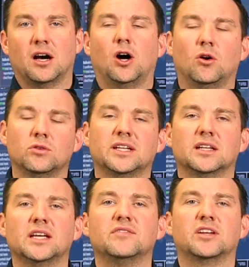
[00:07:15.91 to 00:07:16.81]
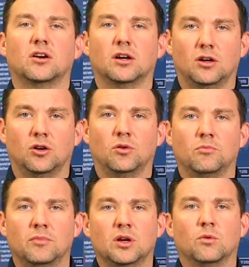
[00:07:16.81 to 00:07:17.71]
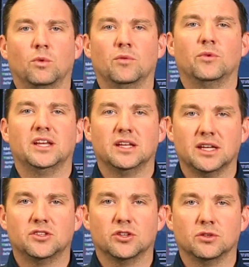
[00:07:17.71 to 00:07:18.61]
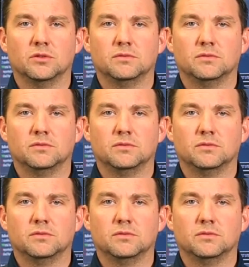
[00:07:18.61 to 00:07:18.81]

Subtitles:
only leaving our home when we need to.